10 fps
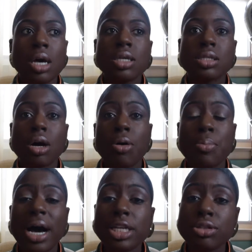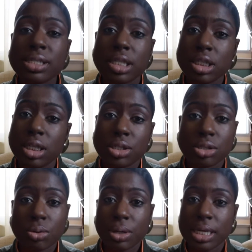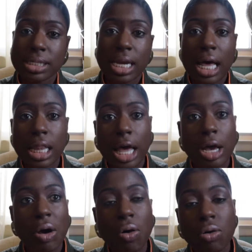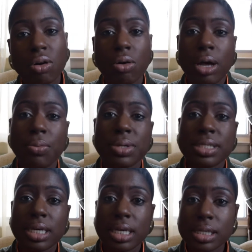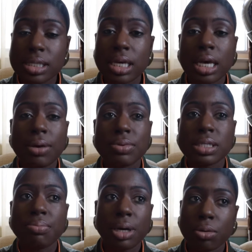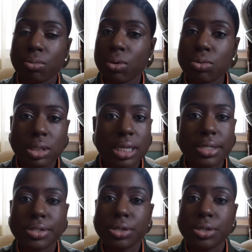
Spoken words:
So my transitioning story is not like, oh girl, it was easy, it was a bed of roses.